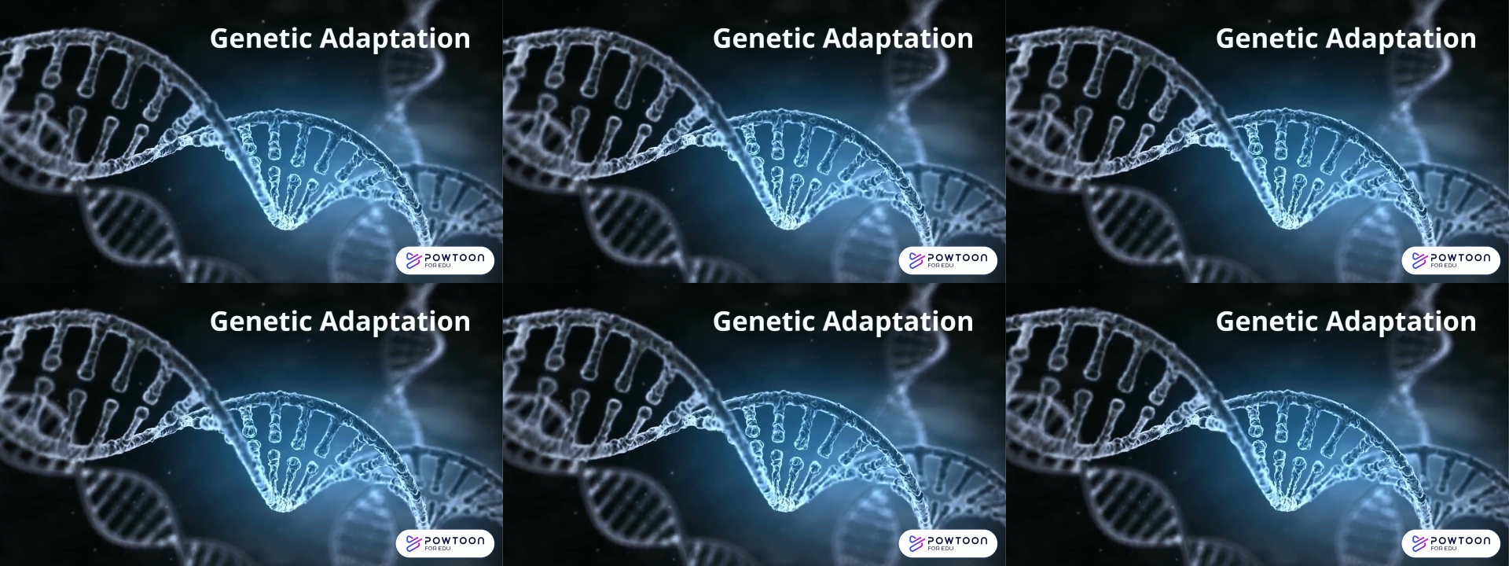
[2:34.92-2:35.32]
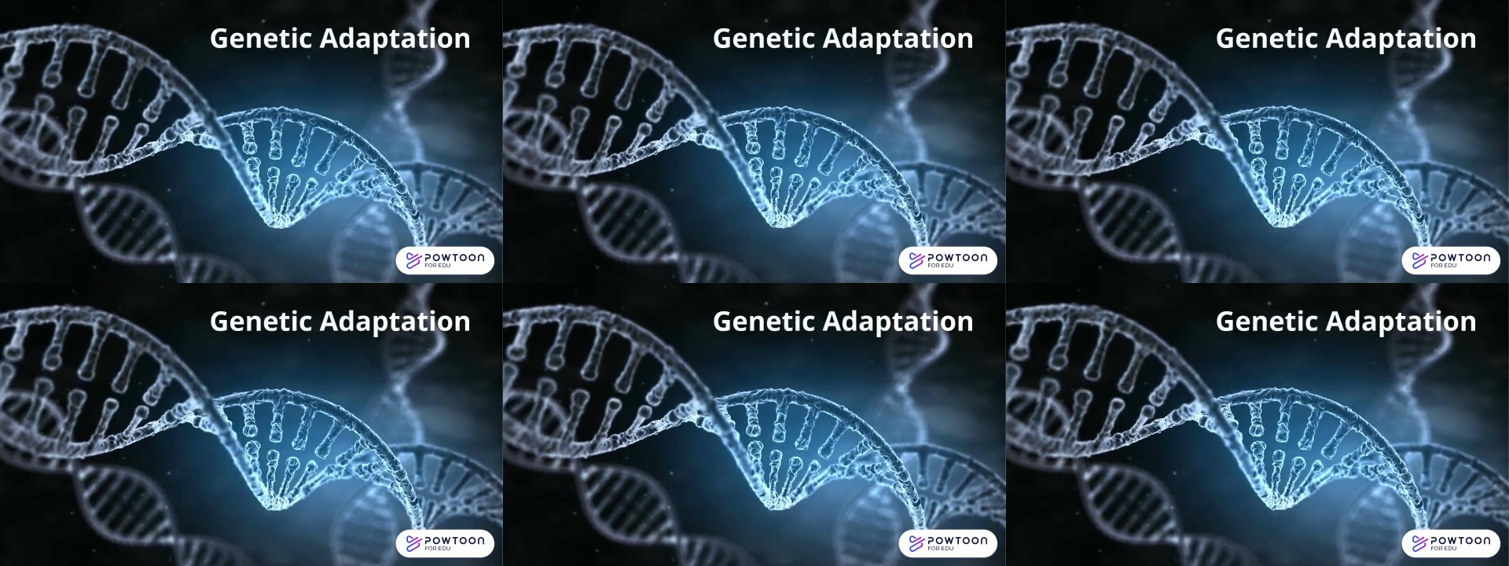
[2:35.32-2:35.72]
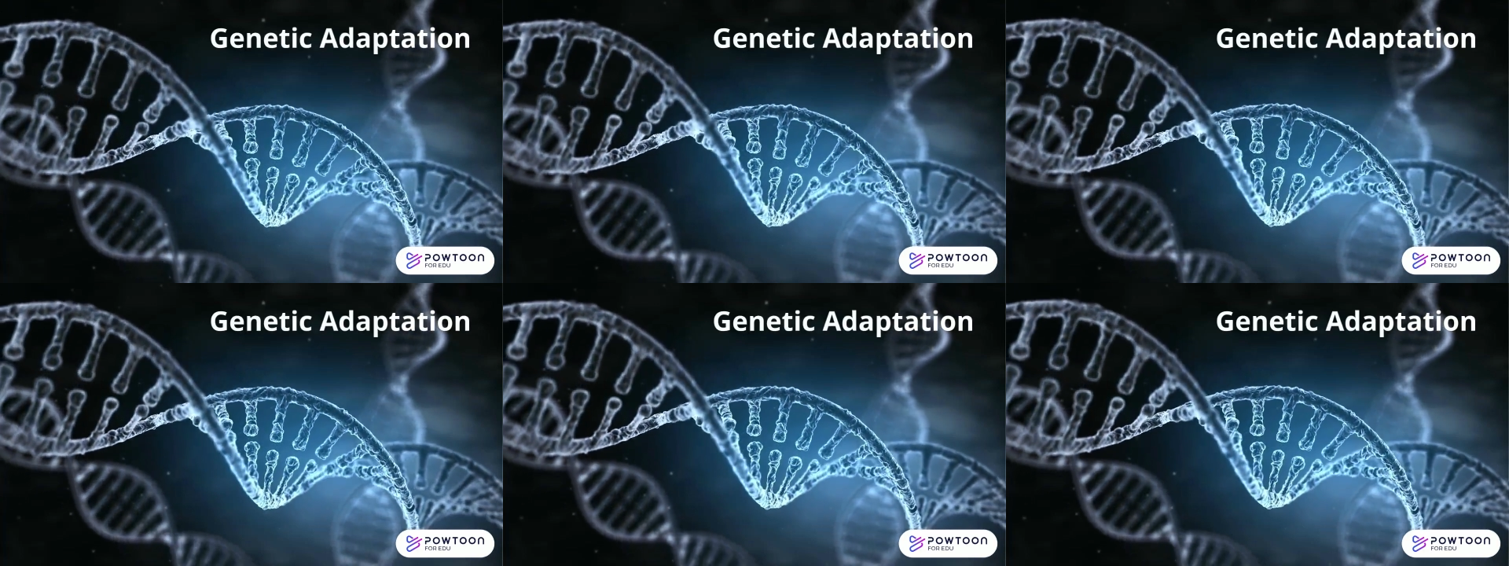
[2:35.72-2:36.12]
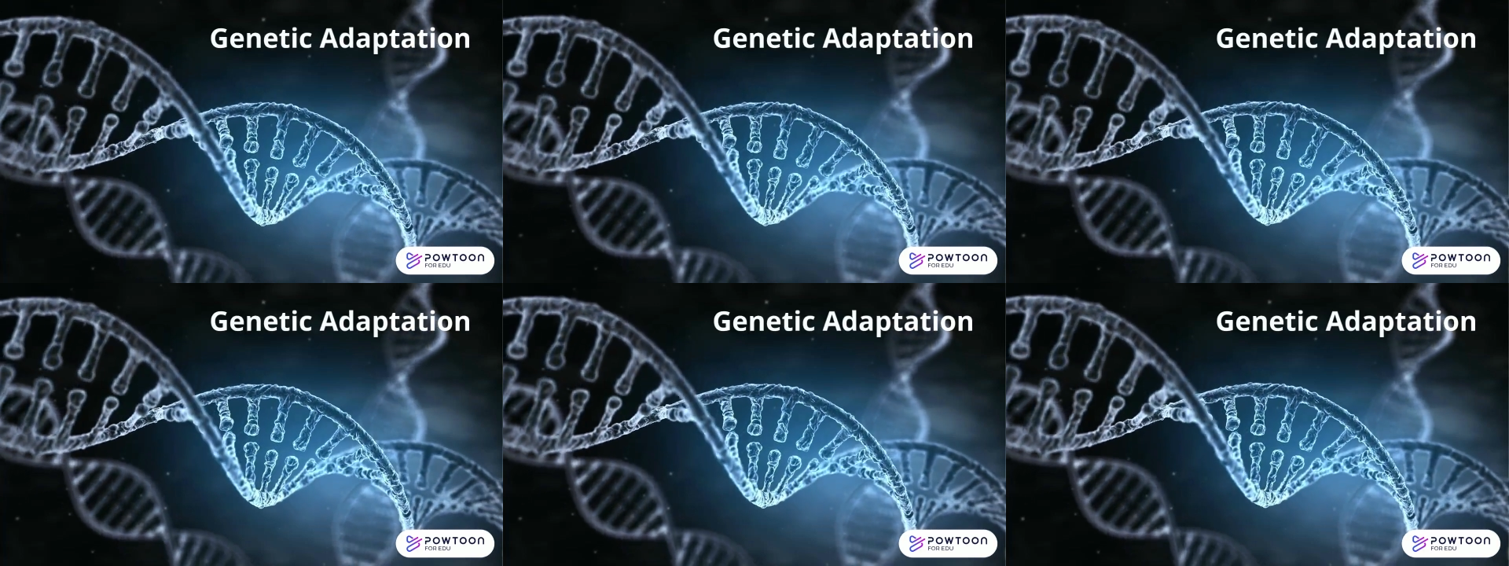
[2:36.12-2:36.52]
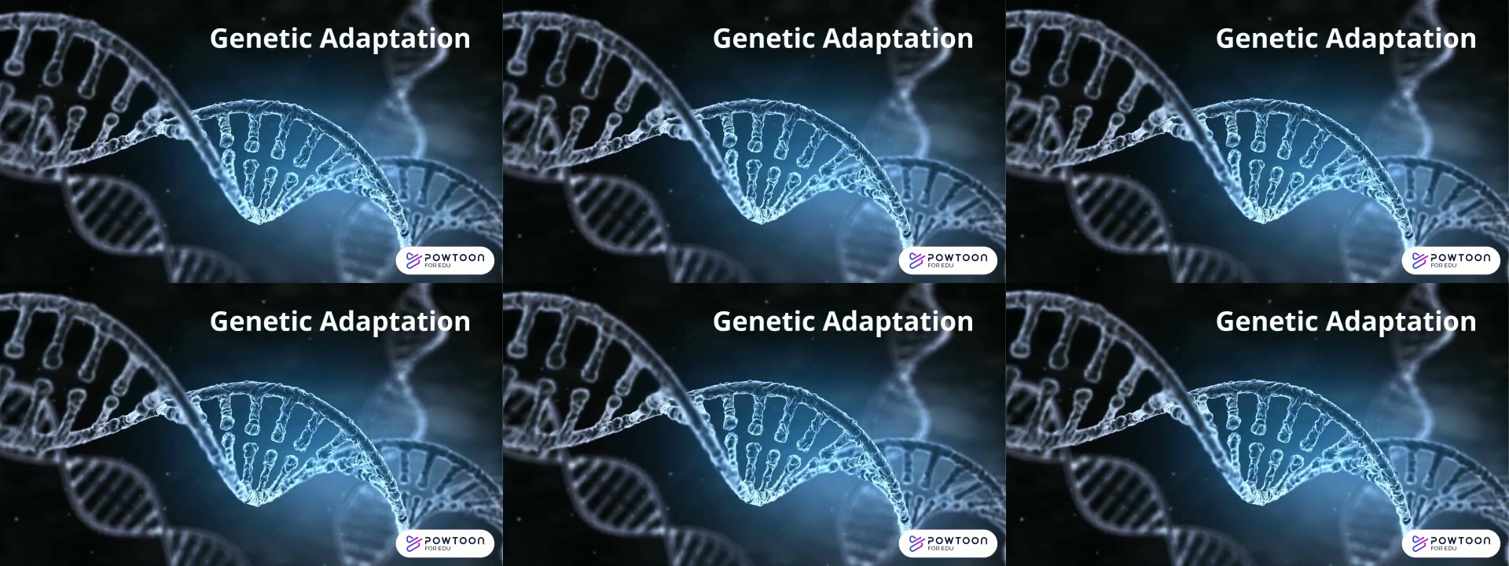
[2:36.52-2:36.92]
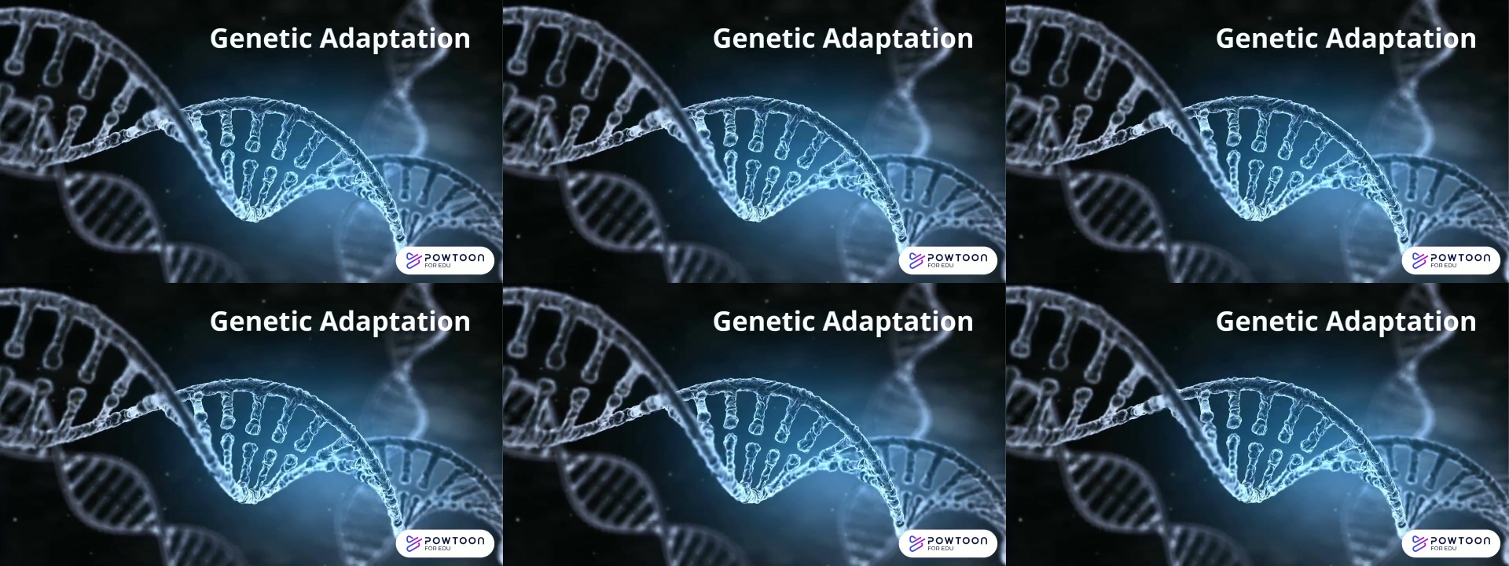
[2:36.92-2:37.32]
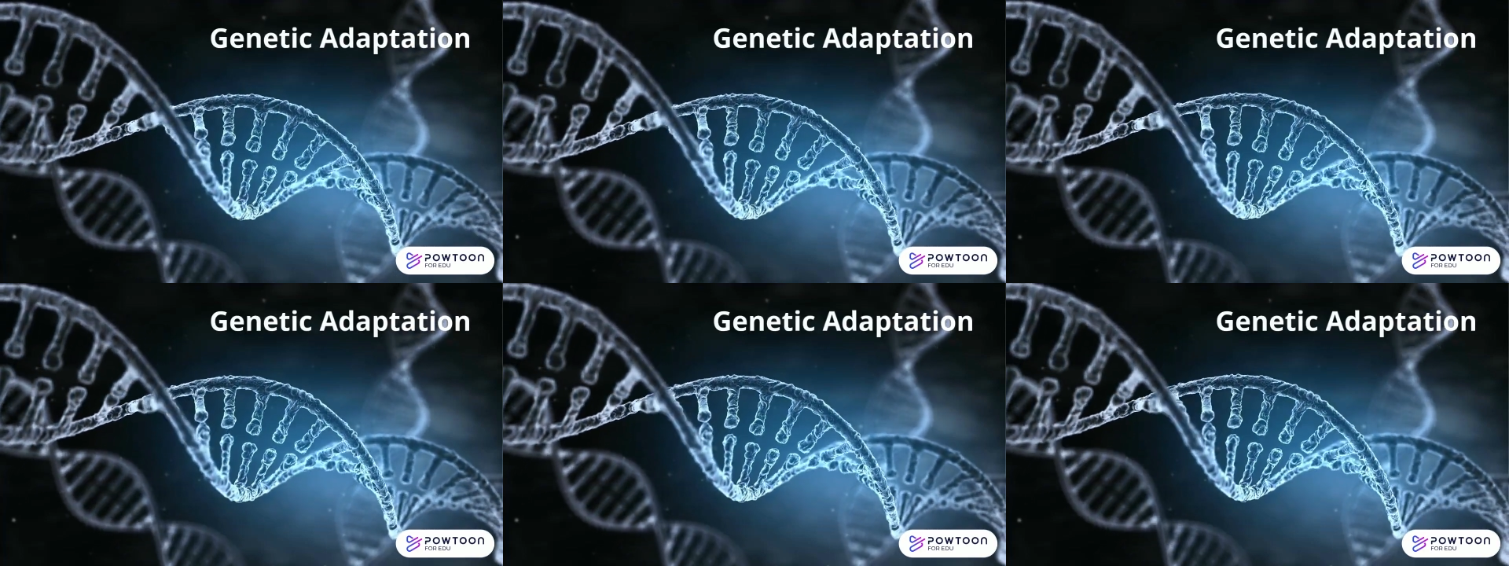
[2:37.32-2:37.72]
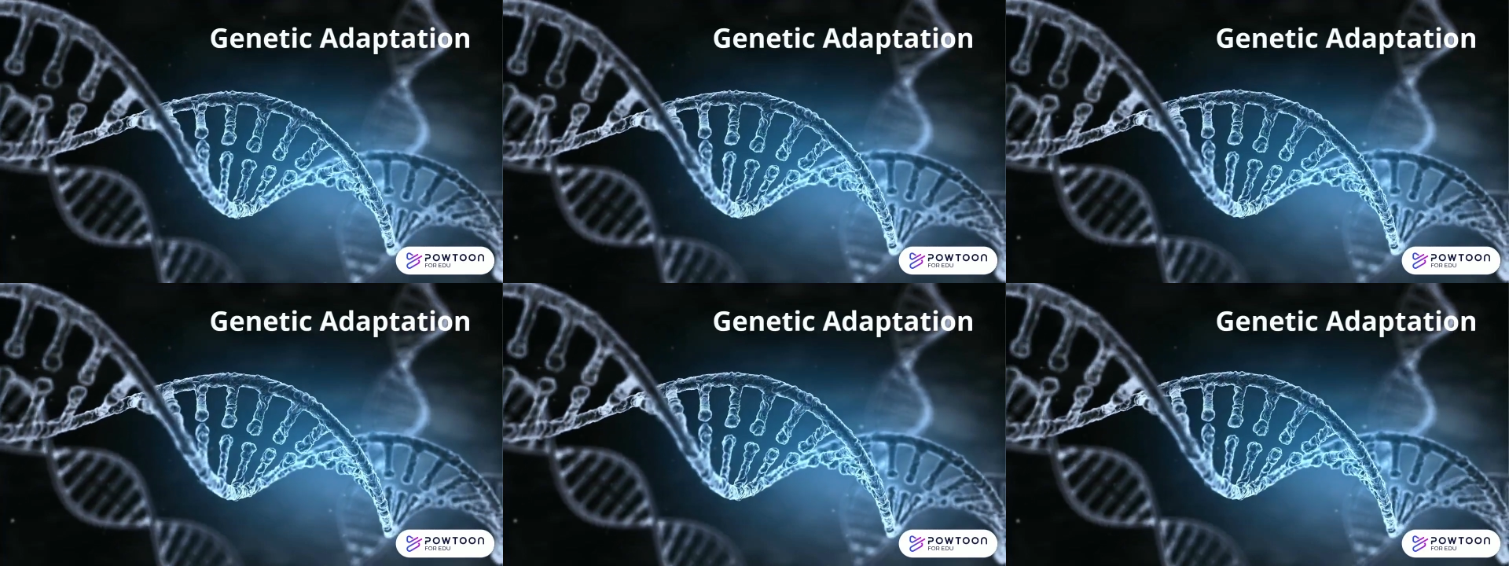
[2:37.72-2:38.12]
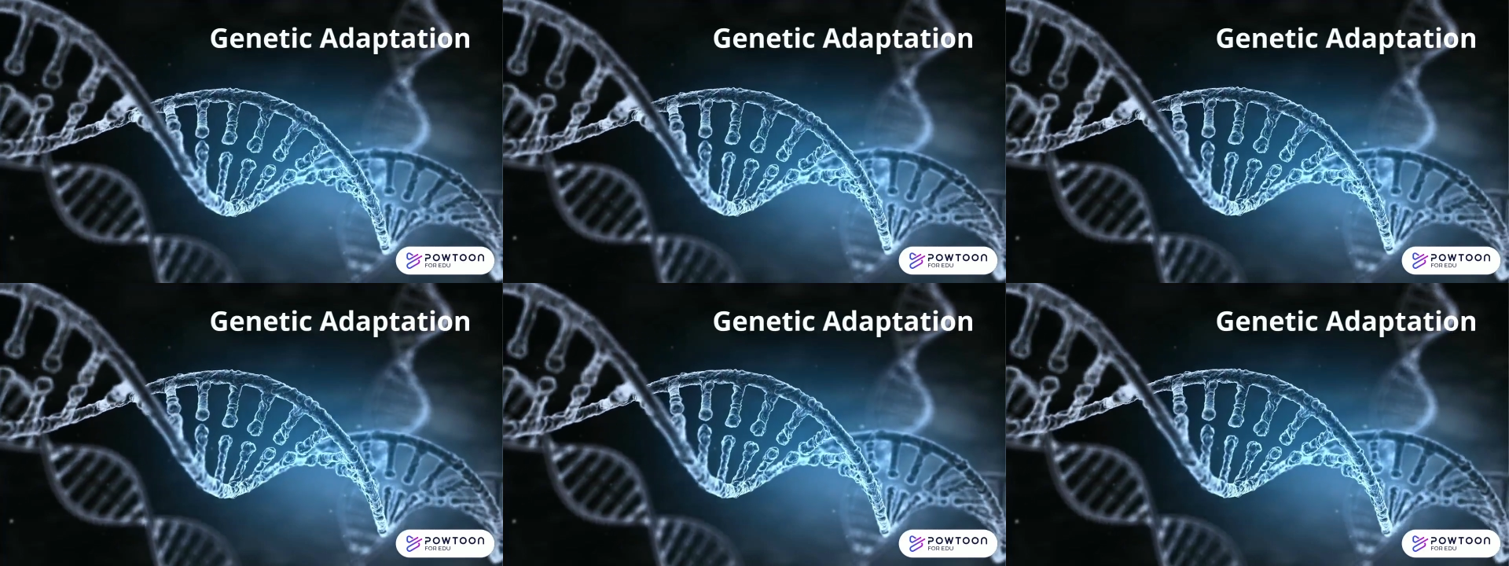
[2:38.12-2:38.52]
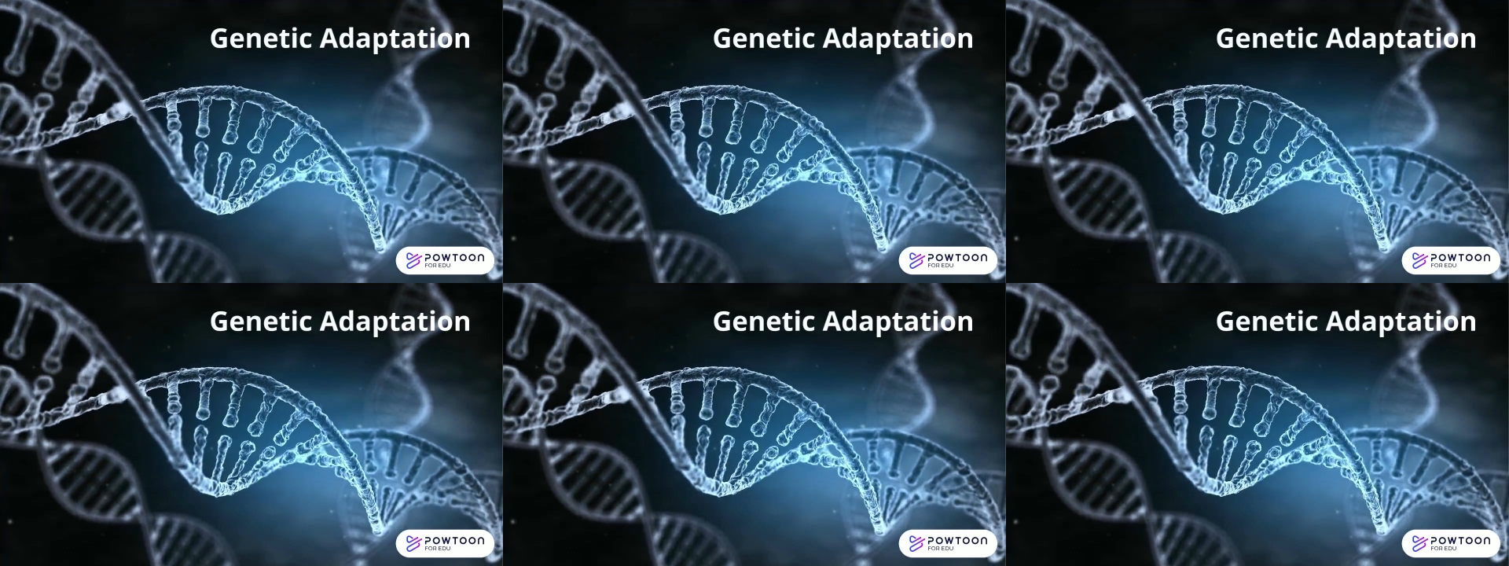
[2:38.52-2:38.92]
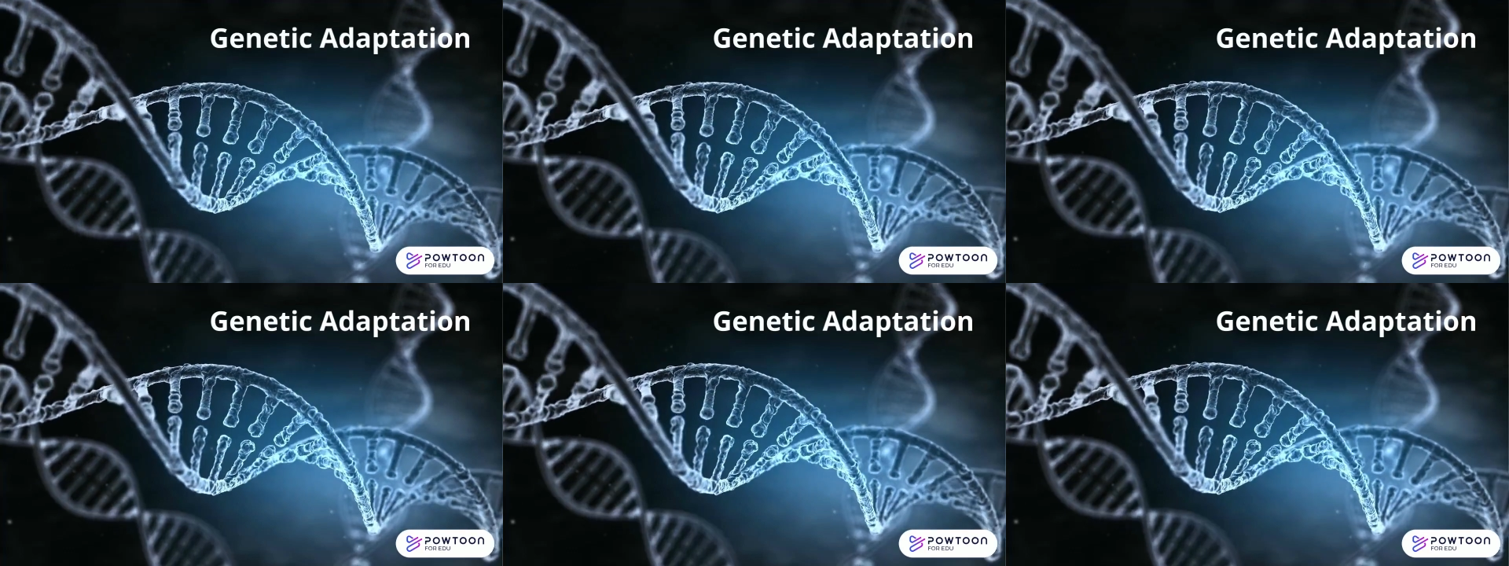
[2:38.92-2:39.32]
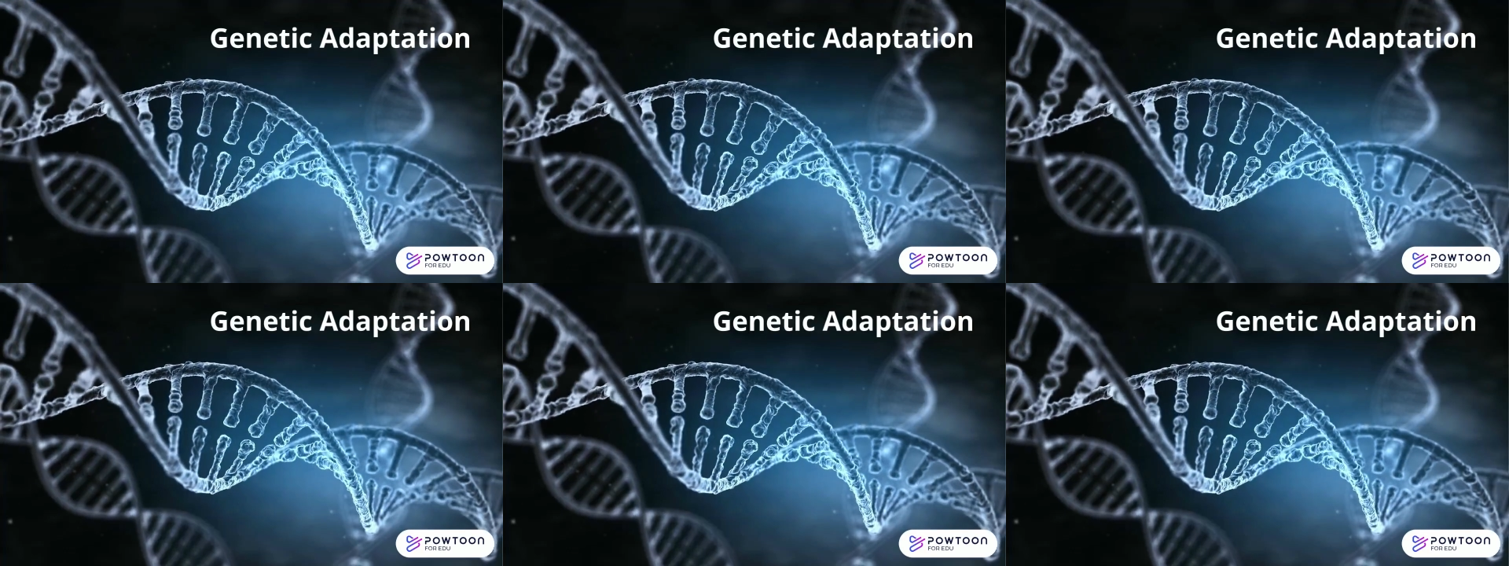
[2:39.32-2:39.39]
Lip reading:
No face is visible, so there are no lips to read.